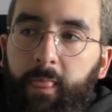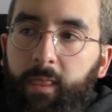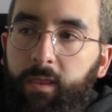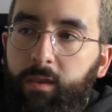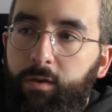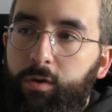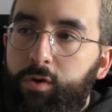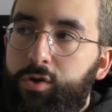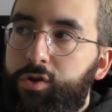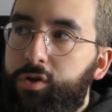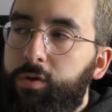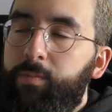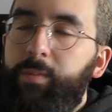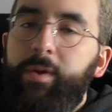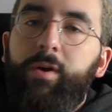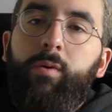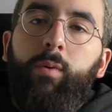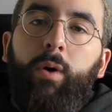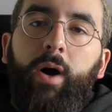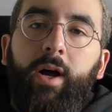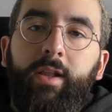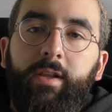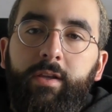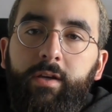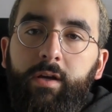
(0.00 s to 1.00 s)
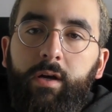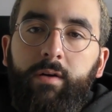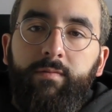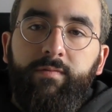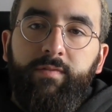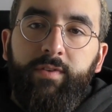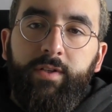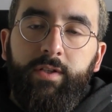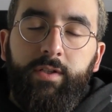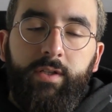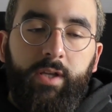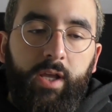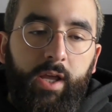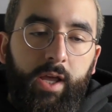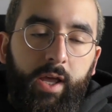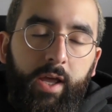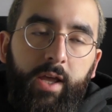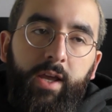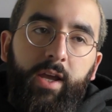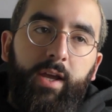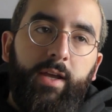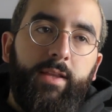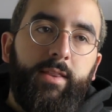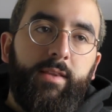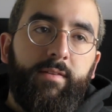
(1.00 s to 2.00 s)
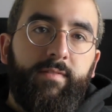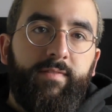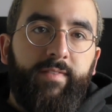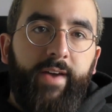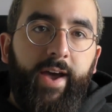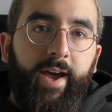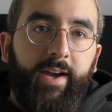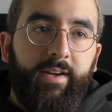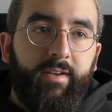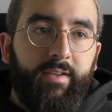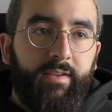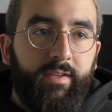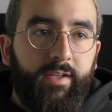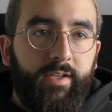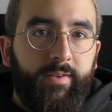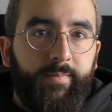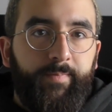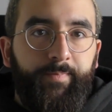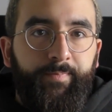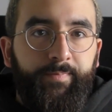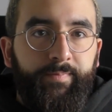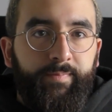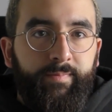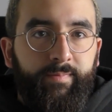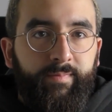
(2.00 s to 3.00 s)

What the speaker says: you should be quietly confident in the fact that